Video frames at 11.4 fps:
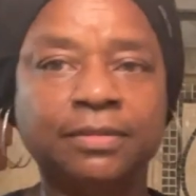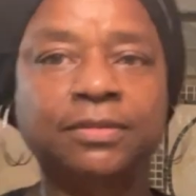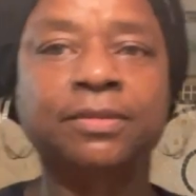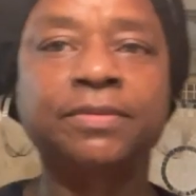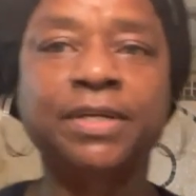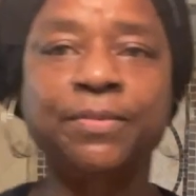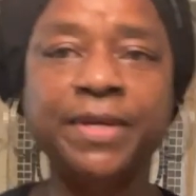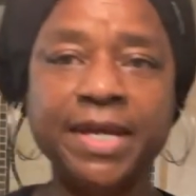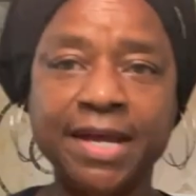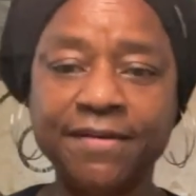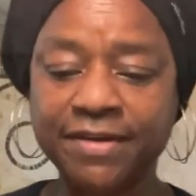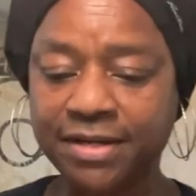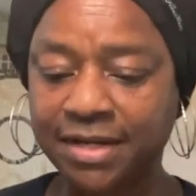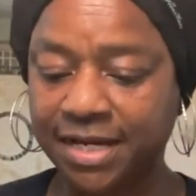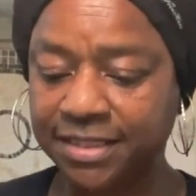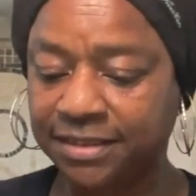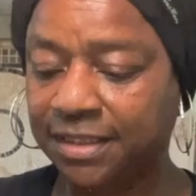So there we have it,
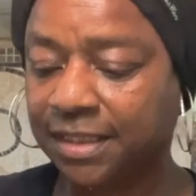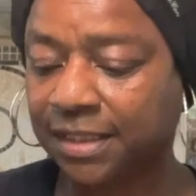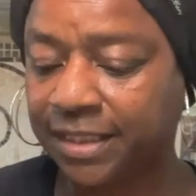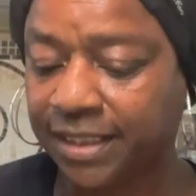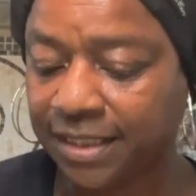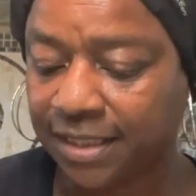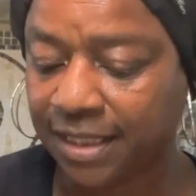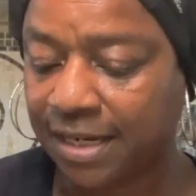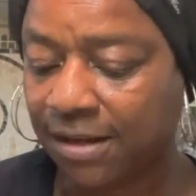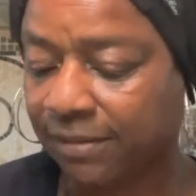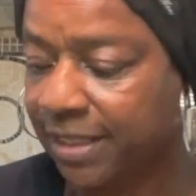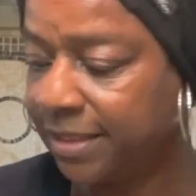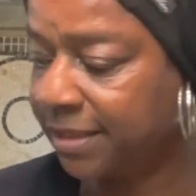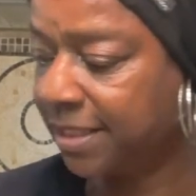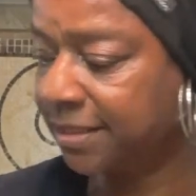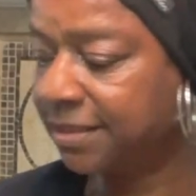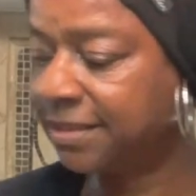nice and clean, and I'll let
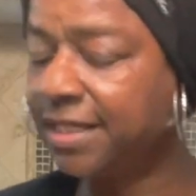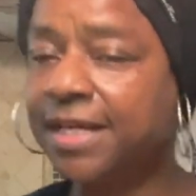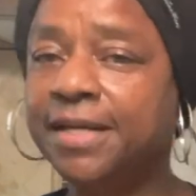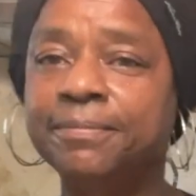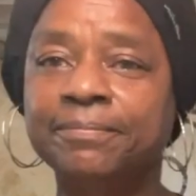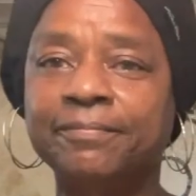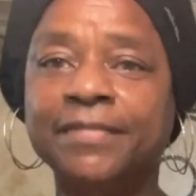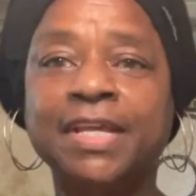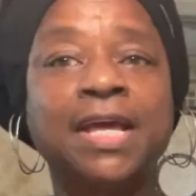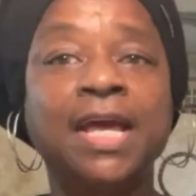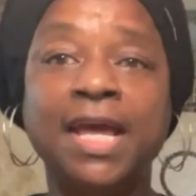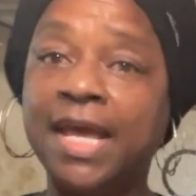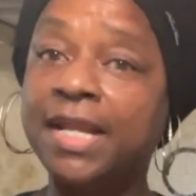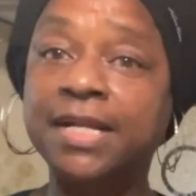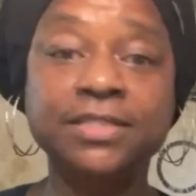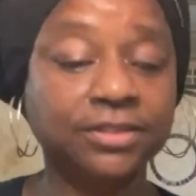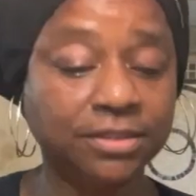that sit, and
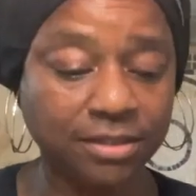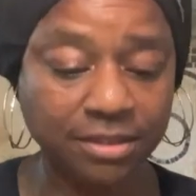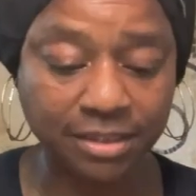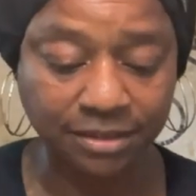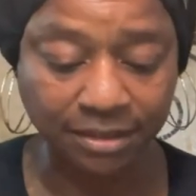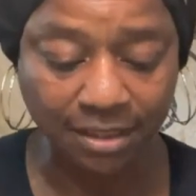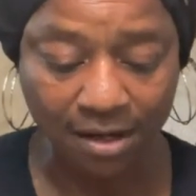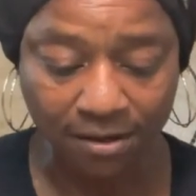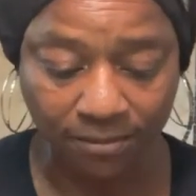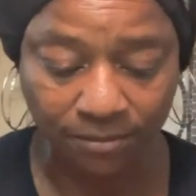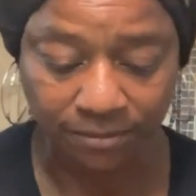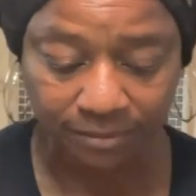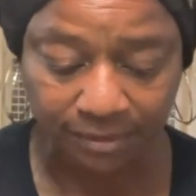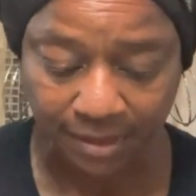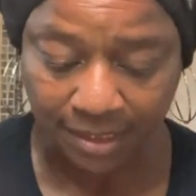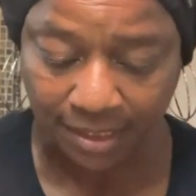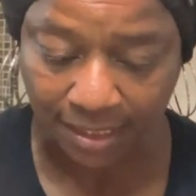it's good to go.
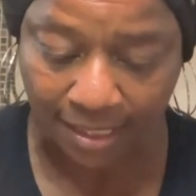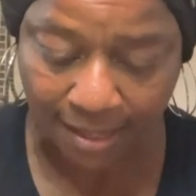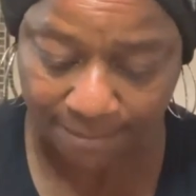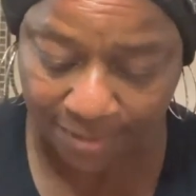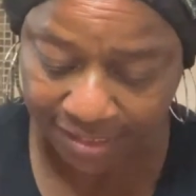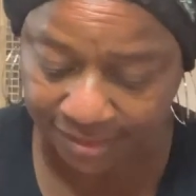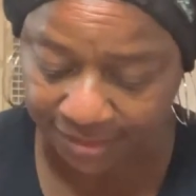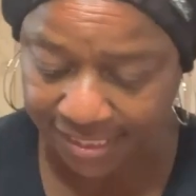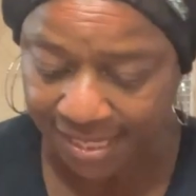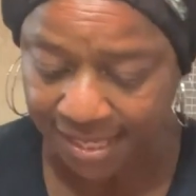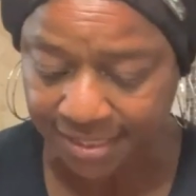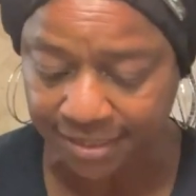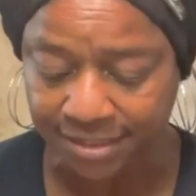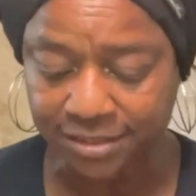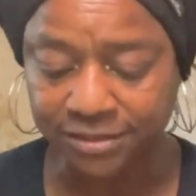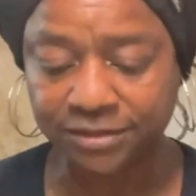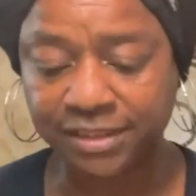And I mean, that
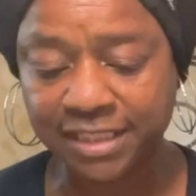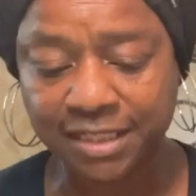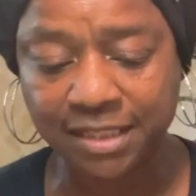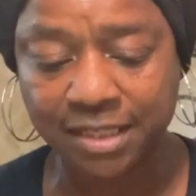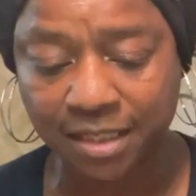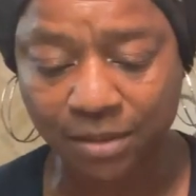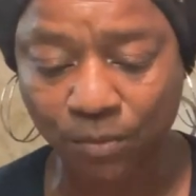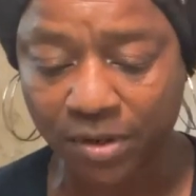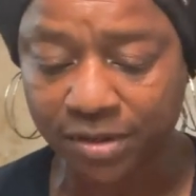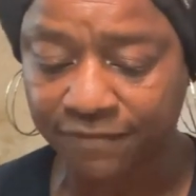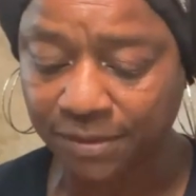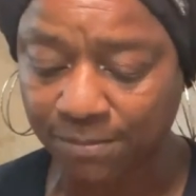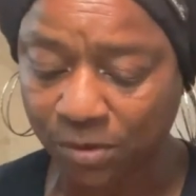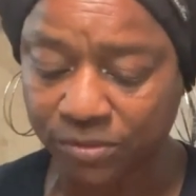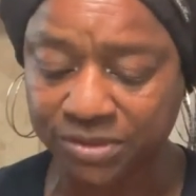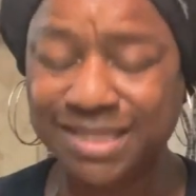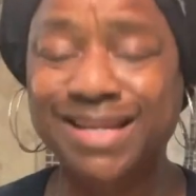is one of the
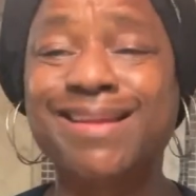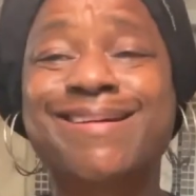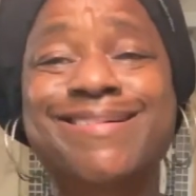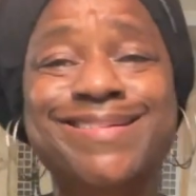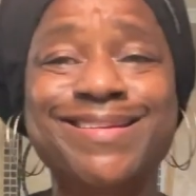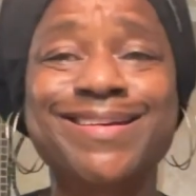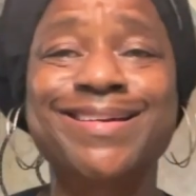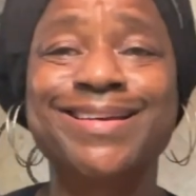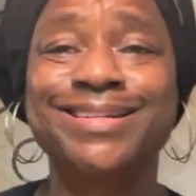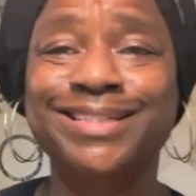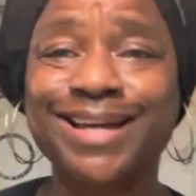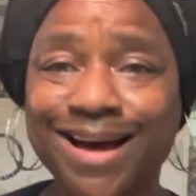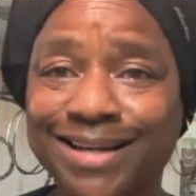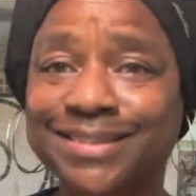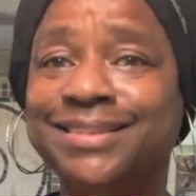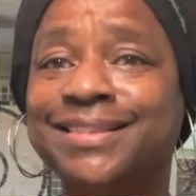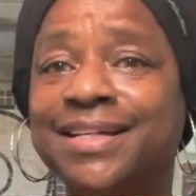most
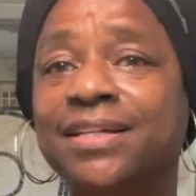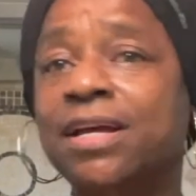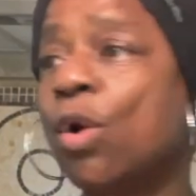non-toxic